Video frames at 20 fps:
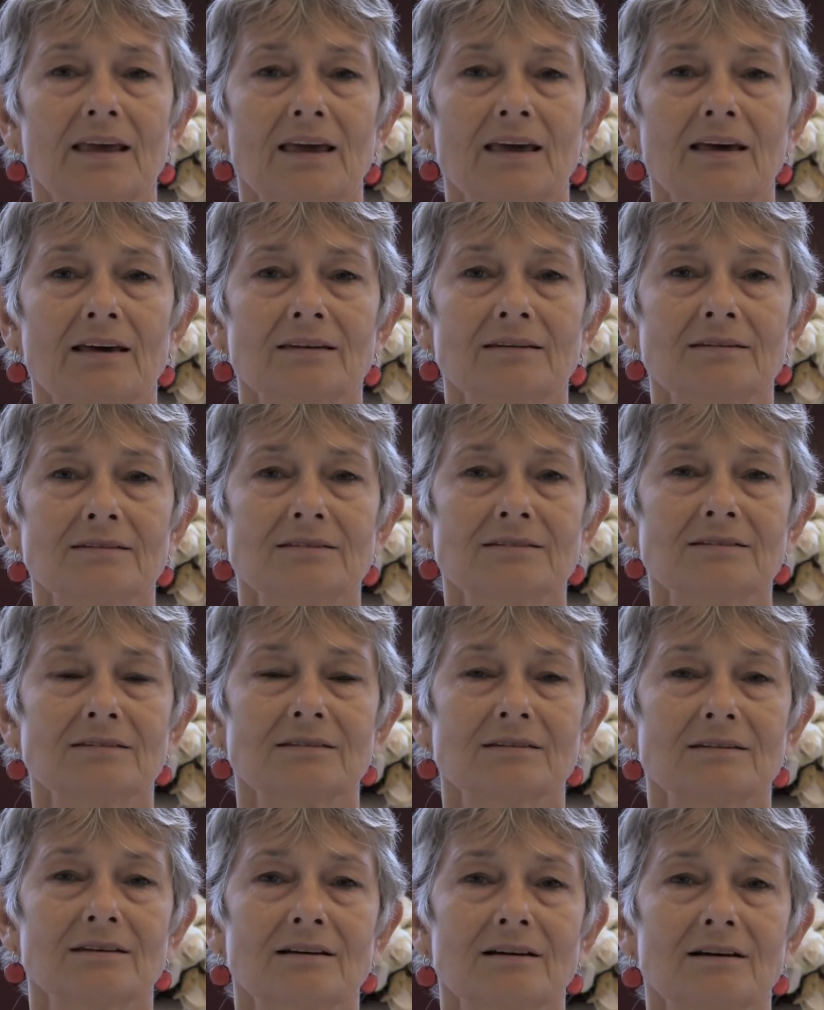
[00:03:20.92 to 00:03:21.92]

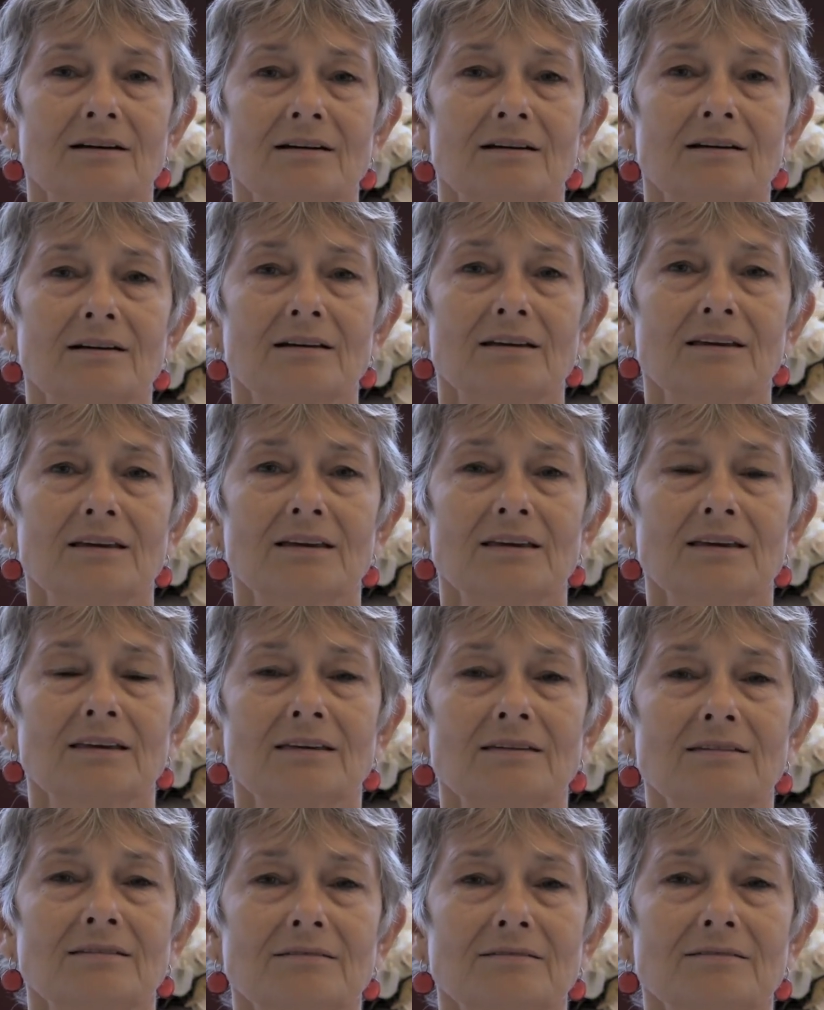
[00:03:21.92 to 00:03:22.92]

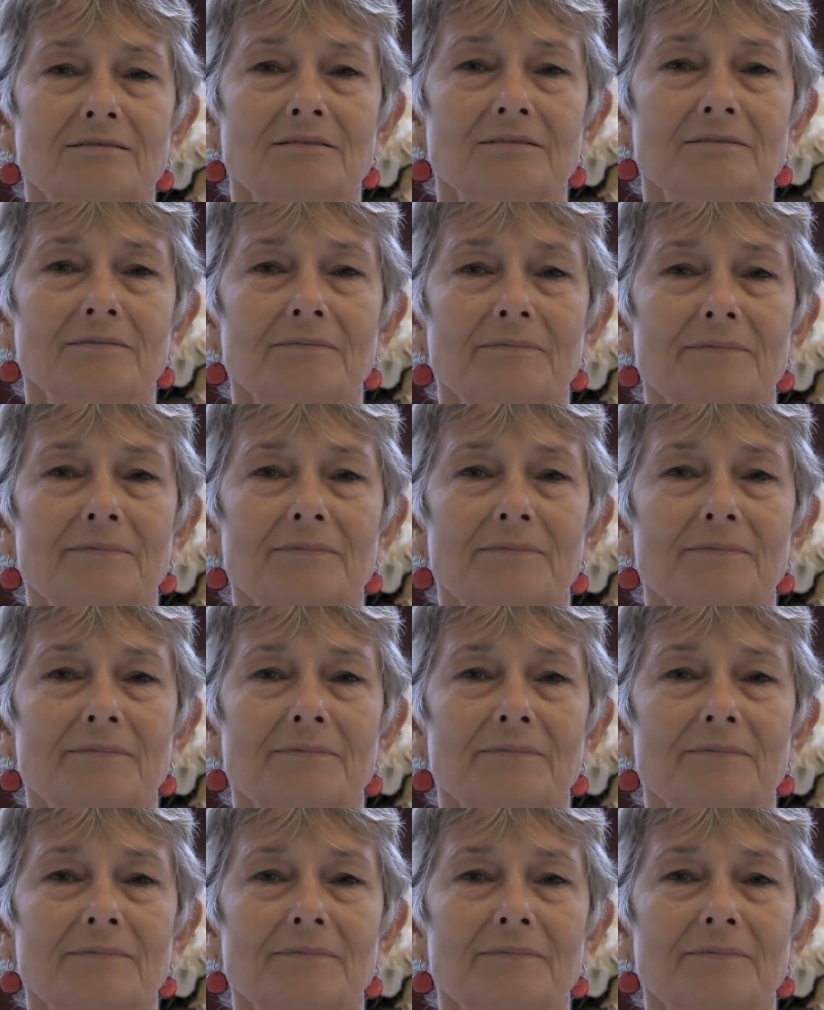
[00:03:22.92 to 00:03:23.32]
In